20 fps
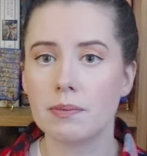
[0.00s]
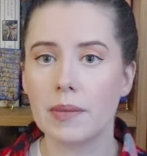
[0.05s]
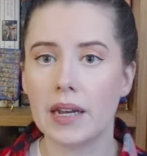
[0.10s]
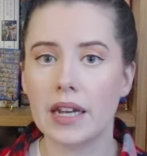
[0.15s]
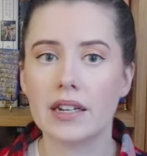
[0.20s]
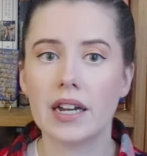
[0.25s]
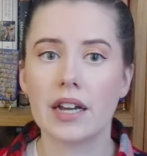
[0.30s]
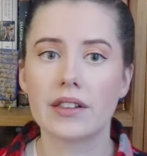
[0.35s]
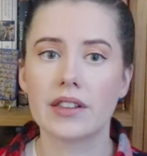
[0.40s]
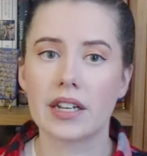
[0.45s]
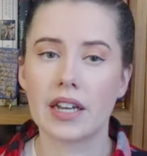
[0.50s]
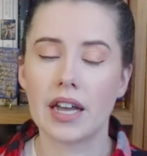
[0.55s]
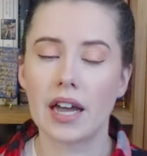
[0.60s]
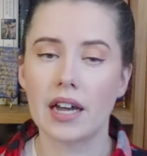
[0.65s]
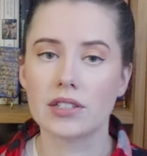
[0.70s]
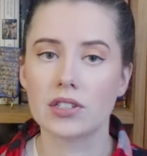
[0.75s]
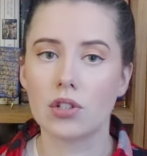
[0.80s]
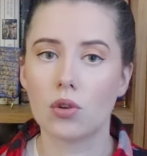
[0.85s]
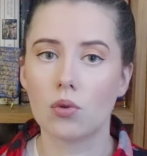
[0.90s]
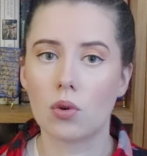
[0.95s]
made at the
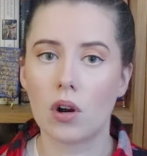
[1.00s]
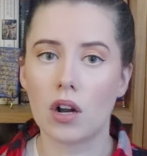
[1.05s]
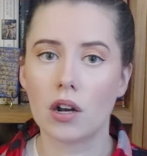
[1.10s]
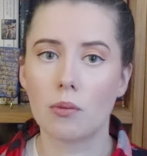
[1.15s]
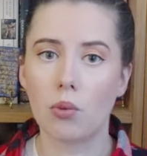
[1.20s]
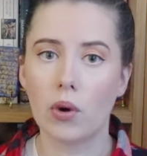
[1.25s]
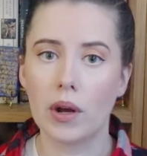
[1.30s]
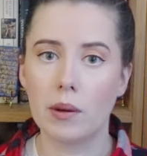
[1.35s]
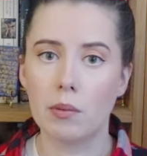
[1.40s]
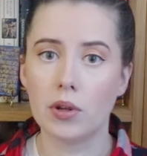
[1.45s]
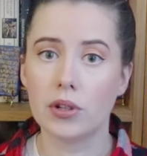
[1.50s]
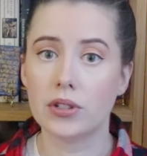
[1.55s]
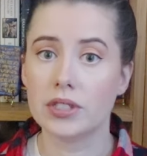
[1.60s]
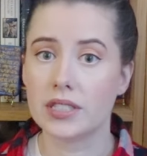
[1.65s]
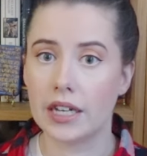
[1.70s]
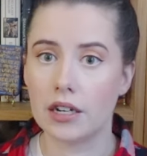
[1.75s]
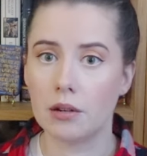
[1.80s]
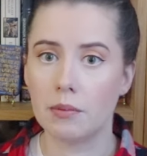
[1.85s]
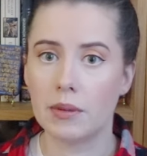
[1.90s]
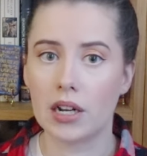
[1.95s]
Castle Rock Pueblo
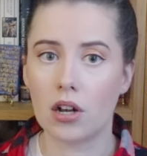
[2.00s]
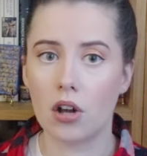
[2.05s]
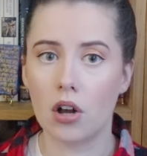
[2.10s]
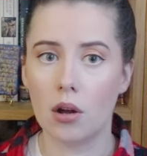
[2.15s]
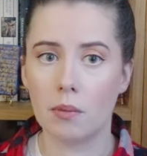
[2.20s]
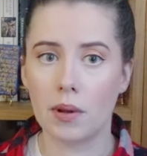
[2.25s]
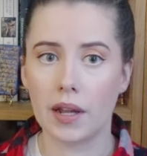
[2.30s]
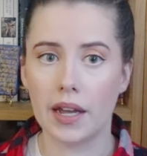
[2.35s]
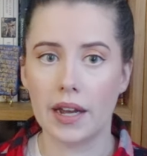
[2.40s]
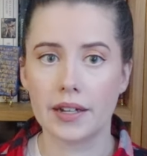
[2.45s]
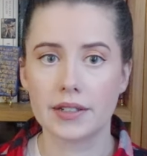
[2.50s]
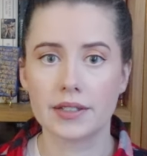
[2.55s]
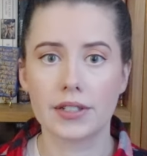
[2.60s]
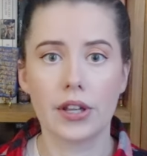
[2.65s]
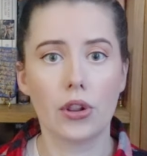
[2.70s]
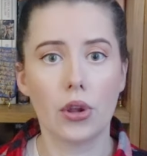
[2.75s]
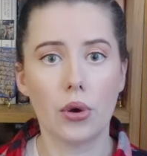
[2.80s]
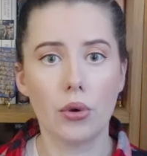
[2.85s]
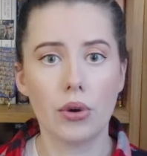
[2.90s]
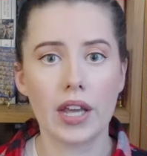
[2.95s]
settlement complex
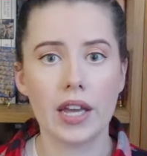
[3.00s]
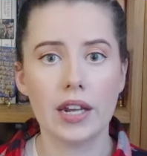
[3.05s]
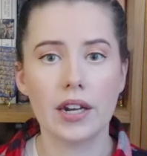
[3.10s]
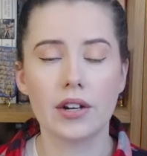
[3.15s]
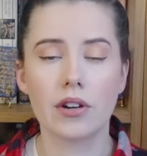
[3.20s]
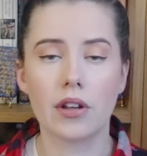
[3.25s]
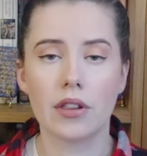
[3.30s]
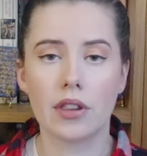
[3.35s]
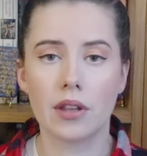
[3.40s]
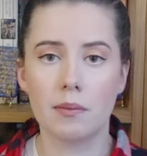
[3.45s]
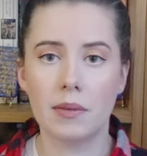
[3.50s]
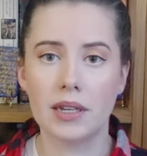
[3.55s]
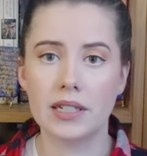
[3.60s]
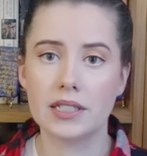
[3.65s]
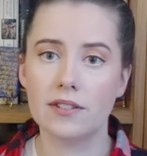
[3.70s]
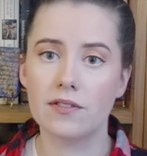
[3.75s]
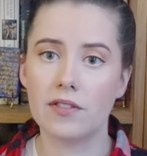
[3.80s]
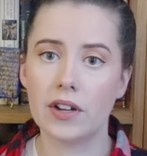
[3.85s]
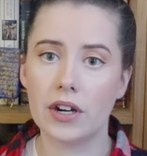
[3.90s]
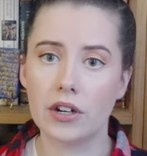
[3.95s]
located on the
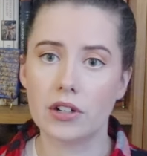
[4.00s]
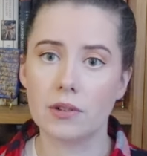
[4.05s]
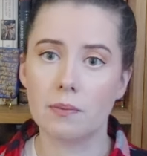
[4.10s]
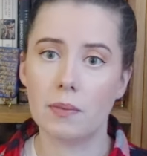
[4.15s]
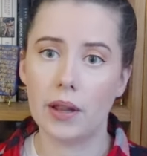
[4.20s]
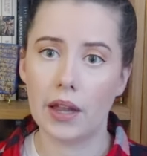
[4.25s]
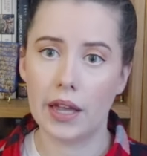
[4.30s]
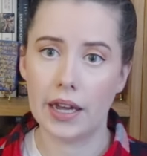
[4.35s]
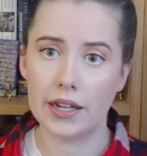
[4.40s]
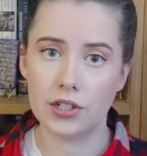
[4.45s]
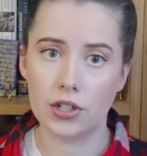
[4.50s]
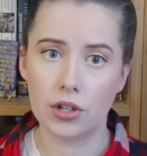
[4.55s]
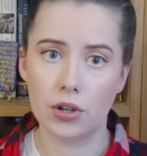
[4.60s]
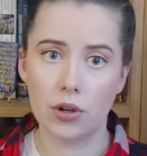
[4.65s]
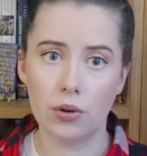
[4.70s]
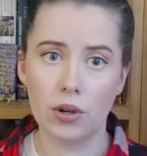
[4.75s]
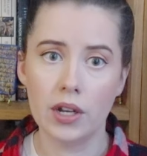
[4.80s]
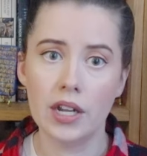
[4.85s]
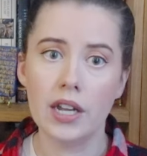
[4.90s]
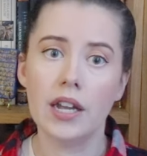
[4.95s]
Mesa Verde
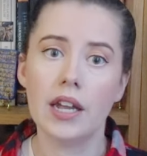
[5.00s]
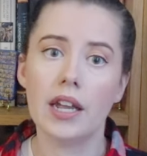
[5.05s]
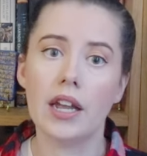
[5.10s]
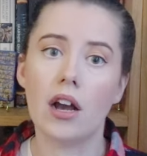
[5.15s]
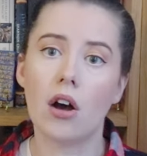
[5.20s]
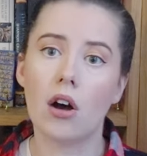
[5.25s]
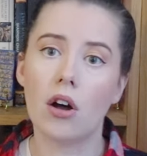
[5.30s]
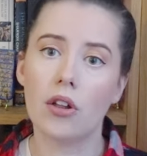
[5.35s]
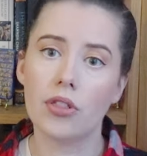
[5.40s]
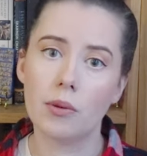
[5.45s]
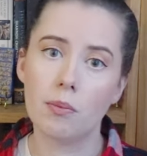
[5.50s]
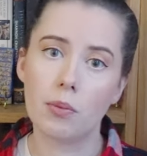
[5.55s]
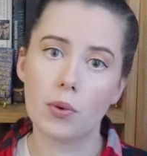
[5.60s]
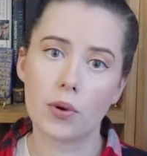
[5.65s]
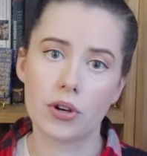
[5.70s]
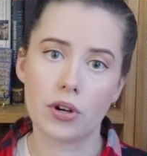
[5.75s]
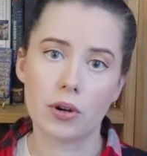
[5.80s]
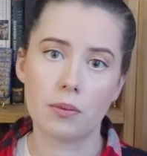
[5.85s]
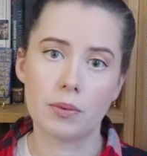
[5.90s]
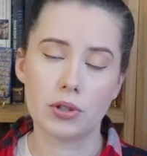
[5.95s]
Plateau on the
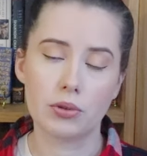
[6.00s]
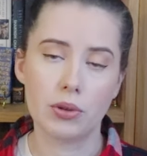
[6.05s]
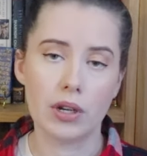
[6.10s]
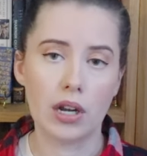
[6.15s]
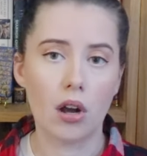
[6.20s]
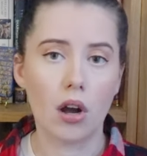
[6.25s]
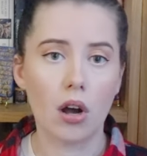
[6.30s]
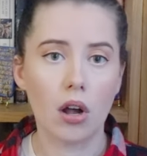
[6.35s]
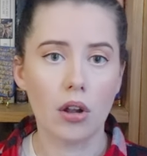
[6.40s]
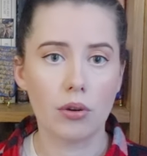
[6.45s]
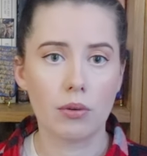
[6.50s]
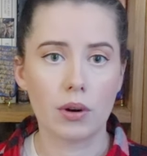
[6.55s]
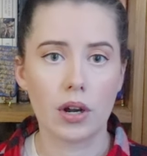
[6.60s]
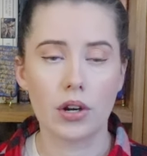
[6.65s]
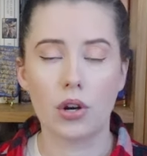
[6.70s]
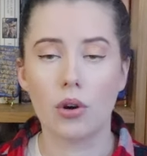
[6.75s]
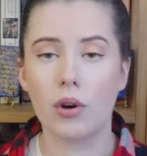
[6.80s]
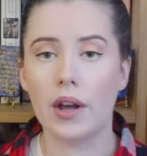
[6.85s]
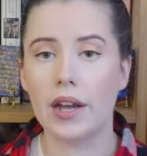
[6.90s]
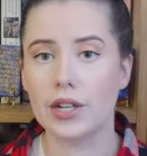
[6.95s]
border between
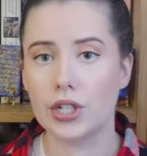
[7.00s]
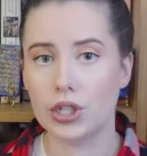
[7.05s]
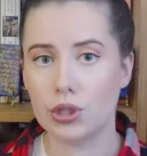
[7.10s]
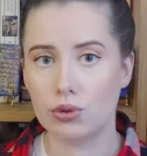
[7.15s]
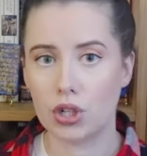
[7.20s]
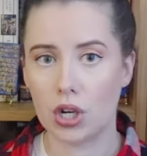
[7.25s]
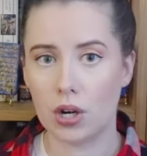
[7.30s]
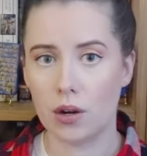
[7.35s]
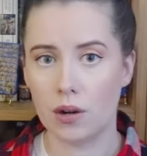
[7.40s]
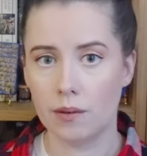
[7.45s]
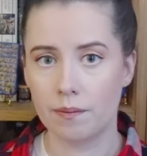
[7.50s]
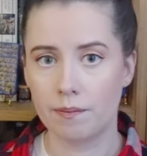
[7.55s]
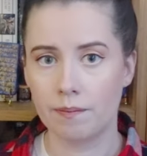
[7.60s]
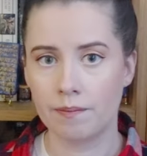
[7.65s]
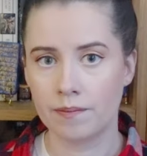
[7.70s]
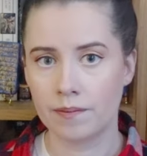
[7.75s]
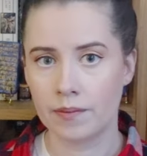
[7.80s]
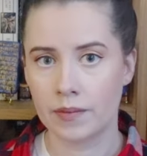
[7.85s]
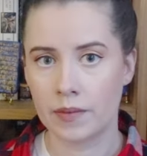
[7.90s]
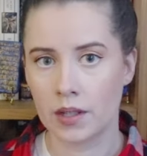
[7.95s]
Colorado and Utah.
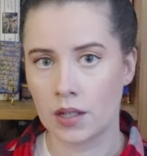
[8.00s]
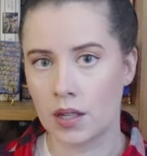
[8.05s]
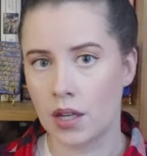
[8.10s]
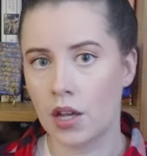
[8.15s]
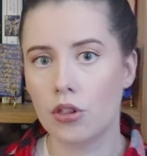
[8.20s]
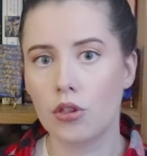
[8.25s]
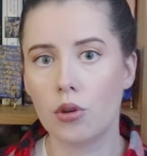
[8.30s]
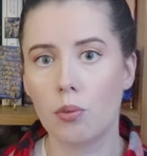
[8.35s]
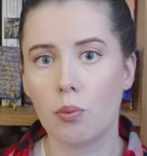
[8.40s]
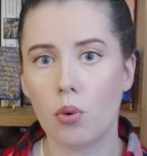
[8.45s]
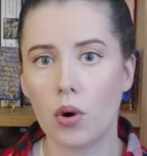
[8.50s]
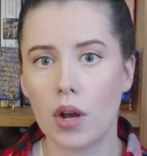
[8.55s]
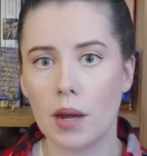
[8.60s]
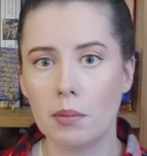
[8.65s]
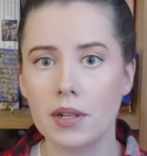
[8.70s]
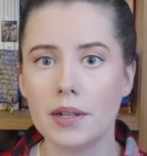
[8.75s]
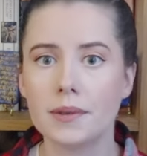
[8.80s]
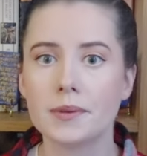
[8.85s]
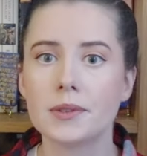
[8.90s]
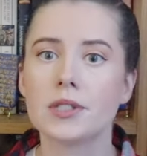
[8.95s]
The
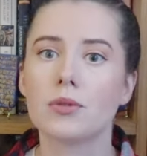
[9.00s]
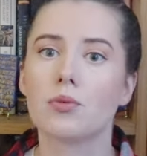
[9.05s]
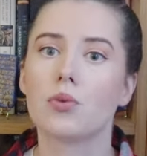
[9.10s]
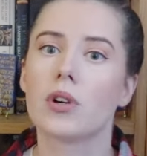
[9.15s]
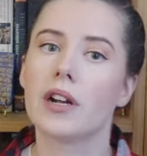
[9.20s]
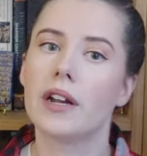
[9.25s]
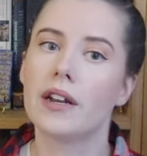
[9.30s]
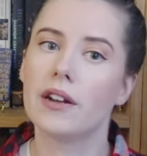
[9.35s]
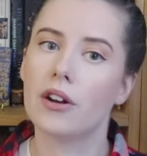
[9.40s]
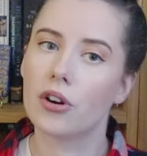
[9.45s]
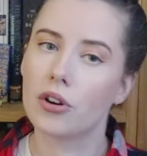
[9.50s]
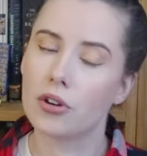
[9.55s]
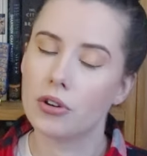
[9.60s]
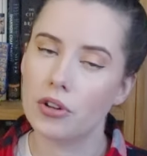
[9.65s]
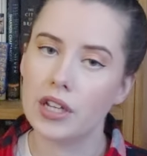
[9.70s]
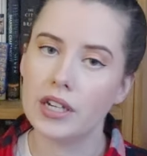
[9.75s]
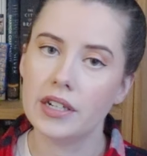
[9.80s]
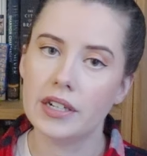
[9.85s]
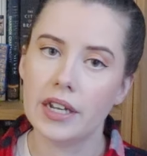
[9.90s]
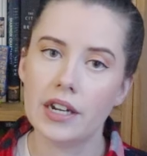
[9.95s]
Pueblans were an
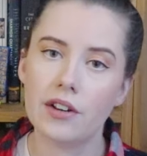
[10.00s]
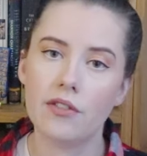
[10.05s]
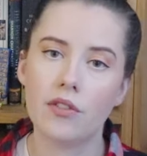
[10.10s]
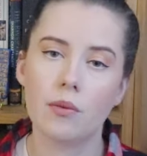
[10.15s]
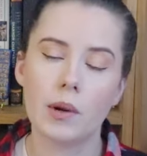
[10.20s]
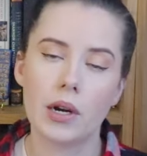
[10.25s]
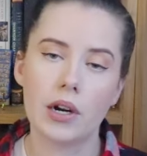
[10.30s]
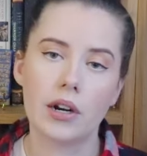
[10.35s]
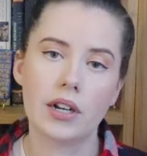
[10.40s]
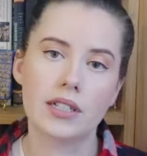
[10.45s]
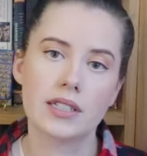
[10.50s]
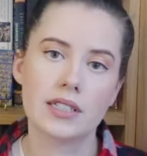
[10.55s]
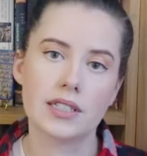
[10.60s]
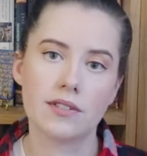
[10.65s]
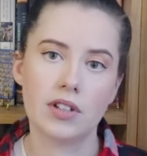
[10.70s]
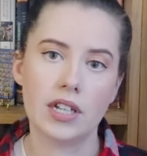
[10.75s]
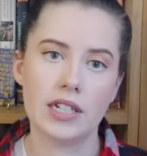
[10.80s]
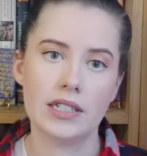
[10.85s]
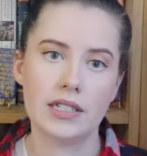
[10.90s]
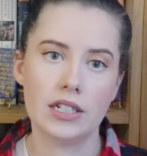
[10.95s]
early Native American
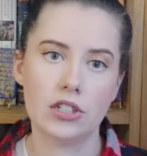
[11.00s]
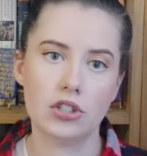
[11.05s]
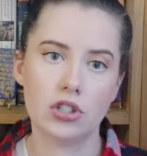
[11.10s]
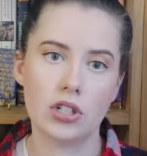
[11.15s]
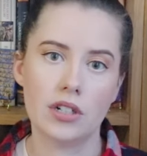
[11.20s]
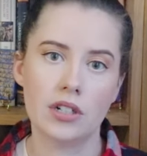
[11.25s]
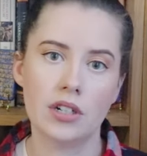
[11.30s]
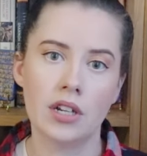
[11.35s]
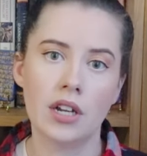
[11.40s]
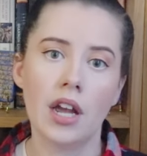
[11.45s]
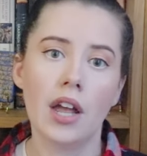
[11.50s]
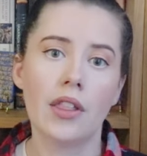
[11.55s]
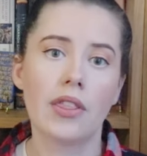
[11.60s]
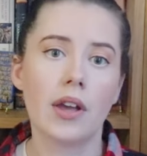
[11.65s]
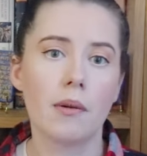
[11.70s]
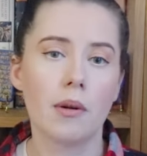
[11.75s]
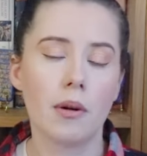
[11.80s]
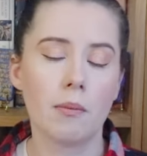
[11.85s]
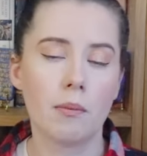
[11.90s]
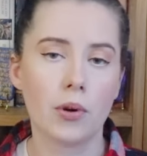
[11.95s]
civilization
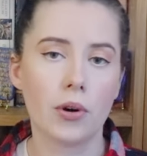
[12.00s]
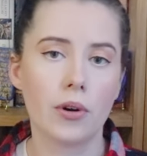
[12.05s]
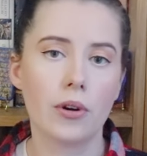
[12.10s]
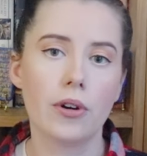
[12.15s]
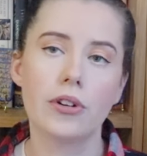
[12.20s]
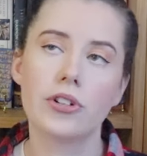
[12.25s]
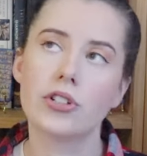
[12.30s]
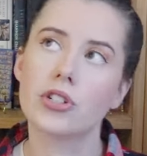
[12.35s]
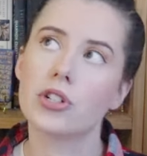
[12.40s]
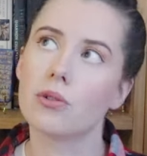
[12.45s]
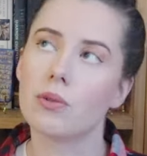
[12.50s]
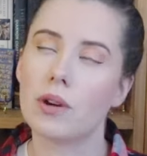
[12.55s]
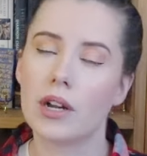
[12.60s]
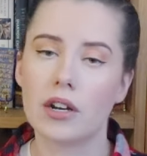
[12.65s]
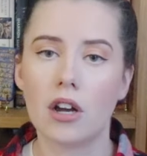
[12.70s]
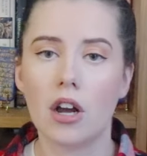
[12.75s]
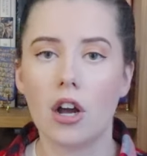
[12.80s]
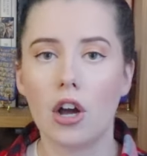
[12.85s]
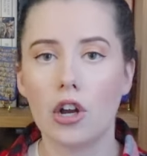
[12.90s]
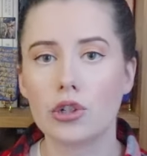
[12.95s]
that emerged around
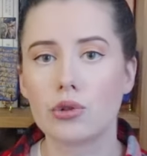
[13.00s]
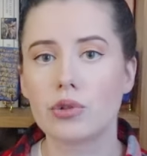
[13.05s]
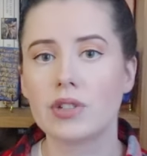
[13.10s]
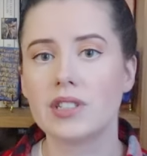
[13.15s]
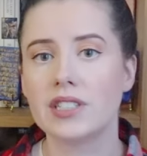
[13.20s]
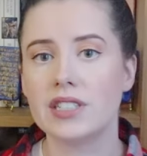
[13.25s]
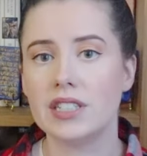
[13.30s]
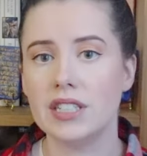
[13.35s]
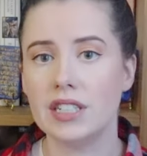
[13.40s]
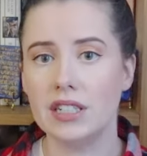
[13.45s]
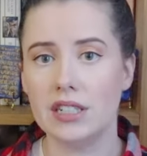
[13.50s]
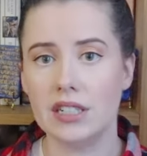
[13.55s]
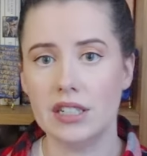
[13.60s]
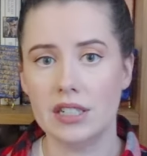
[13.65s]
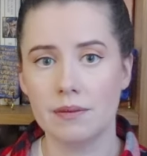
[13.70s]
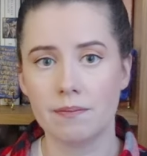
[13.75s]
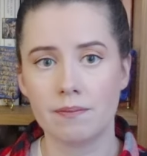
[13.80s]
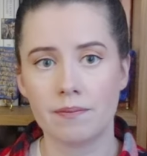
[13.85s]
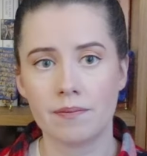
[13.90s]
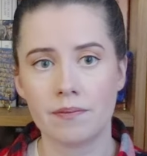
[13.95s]
100 CE.